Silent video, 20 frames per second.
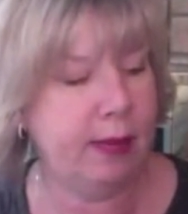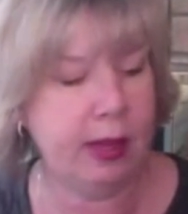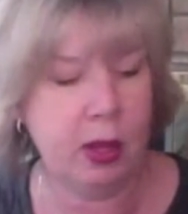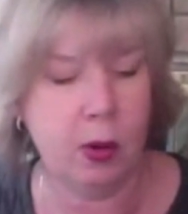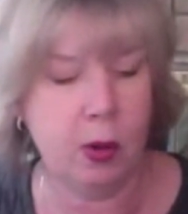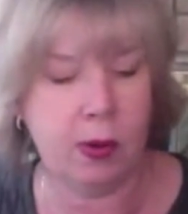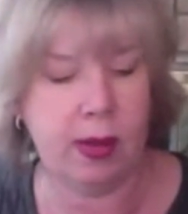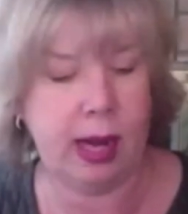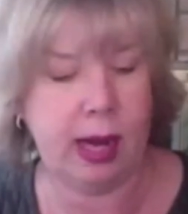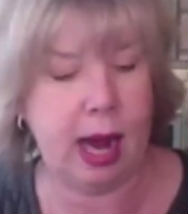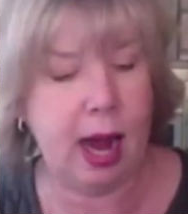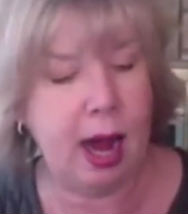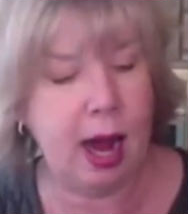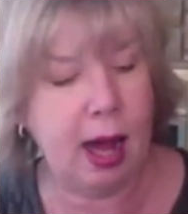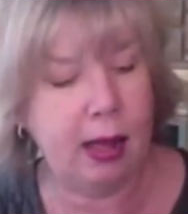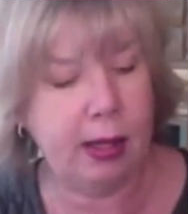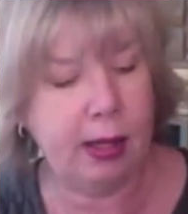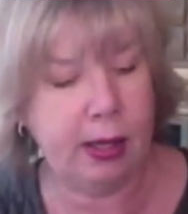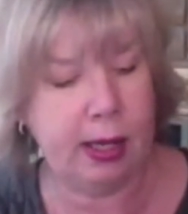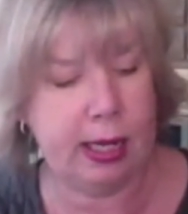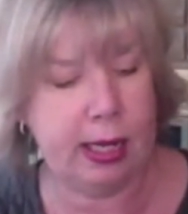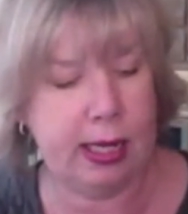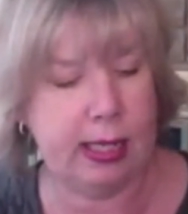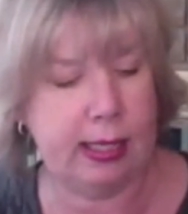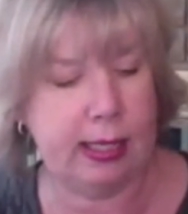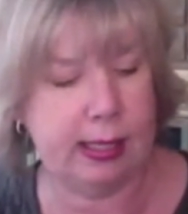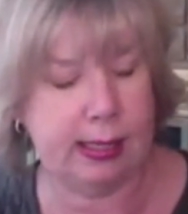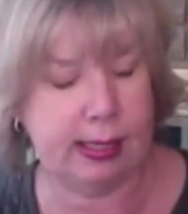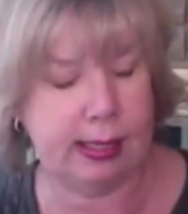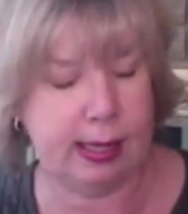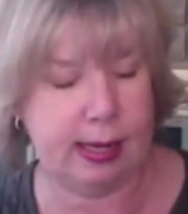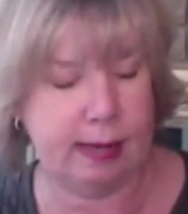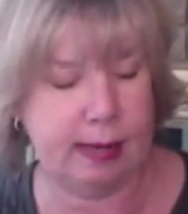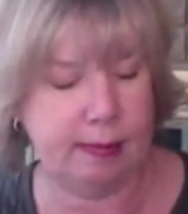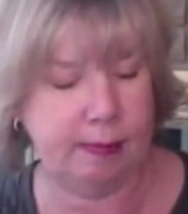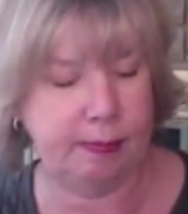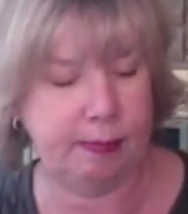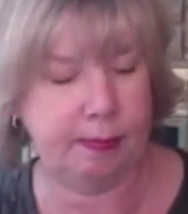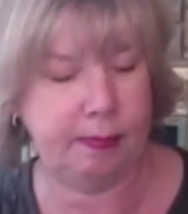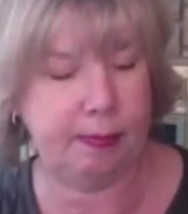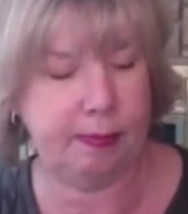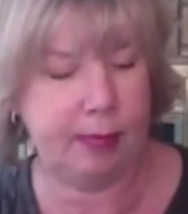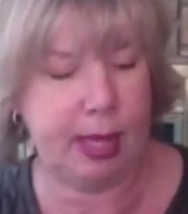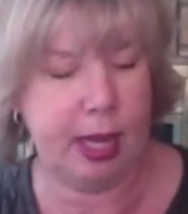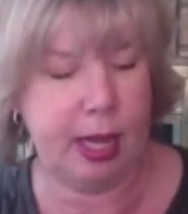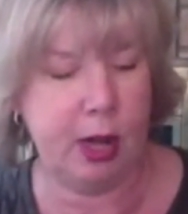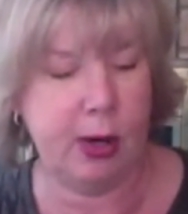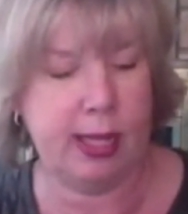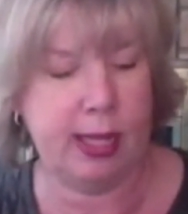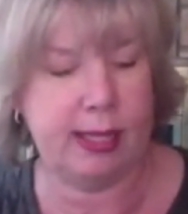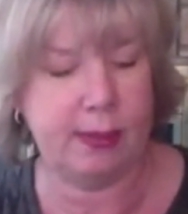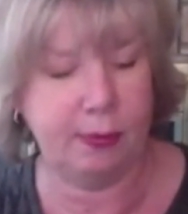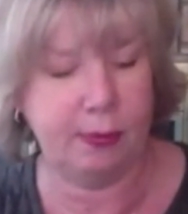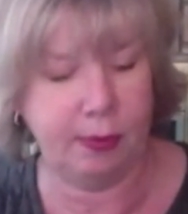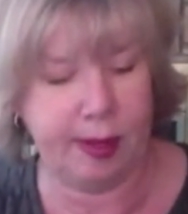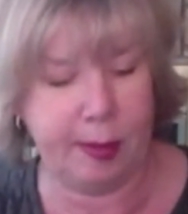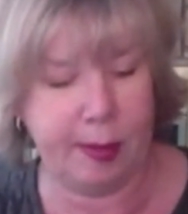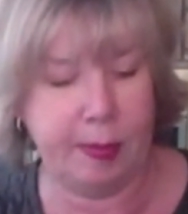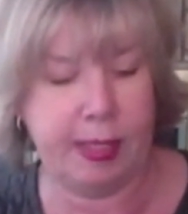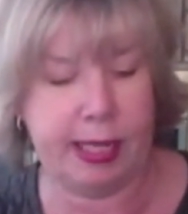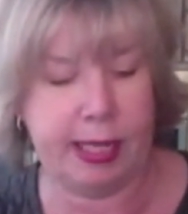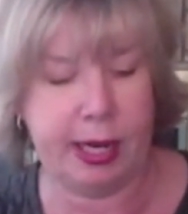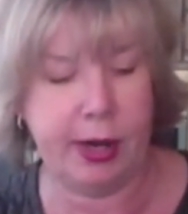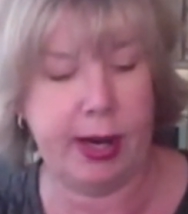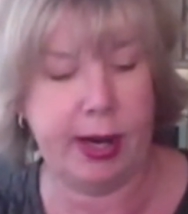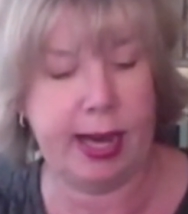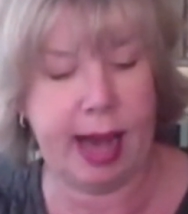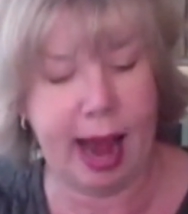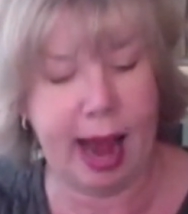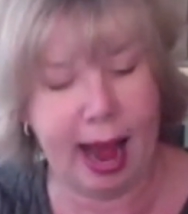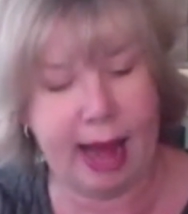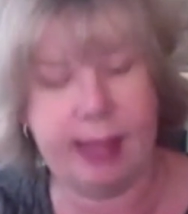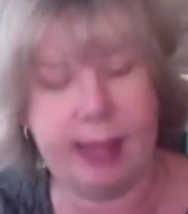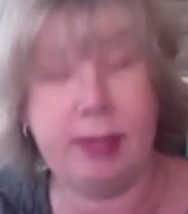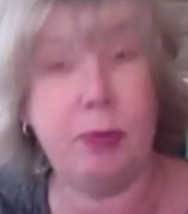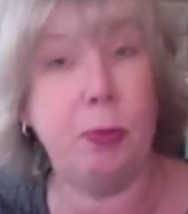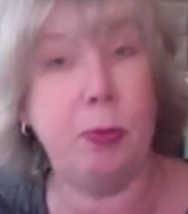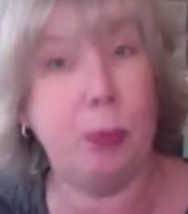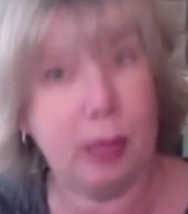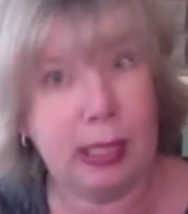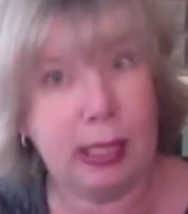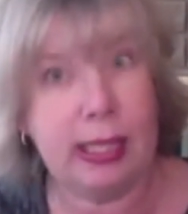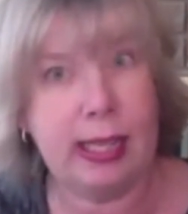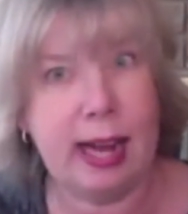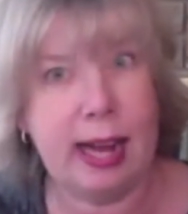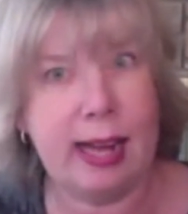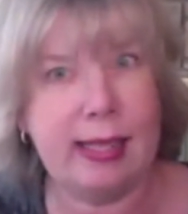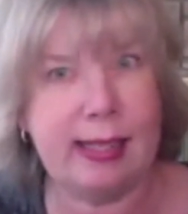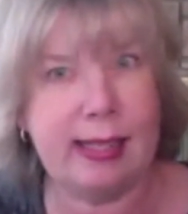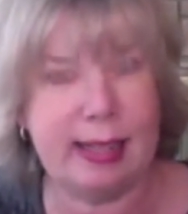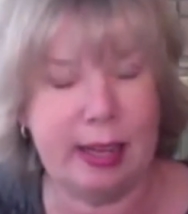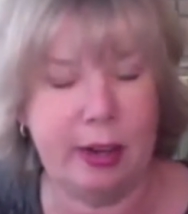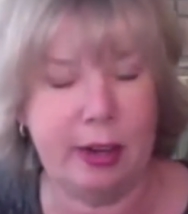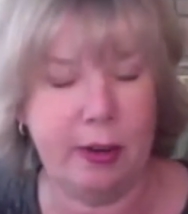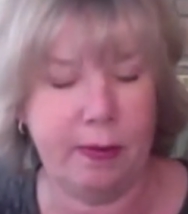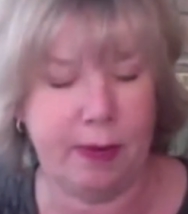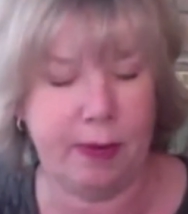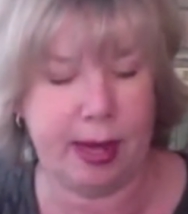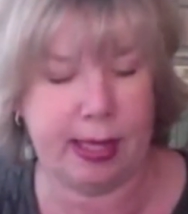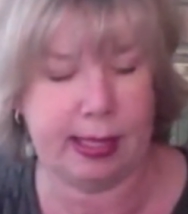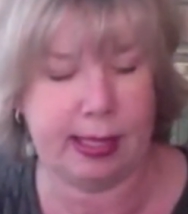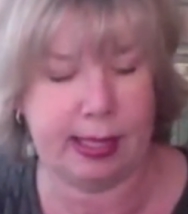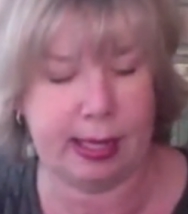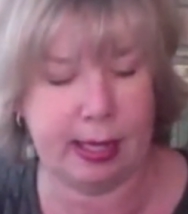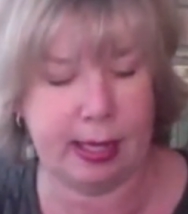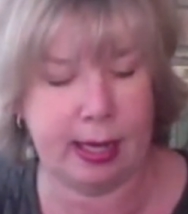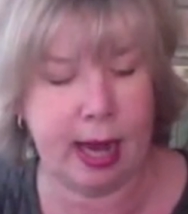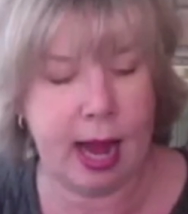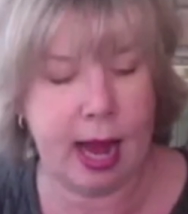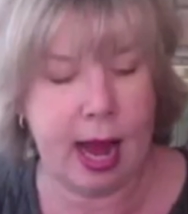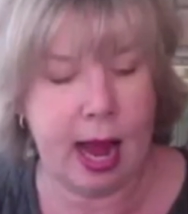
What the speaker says: though the collar is it's flimsier, it has really nice interfacing.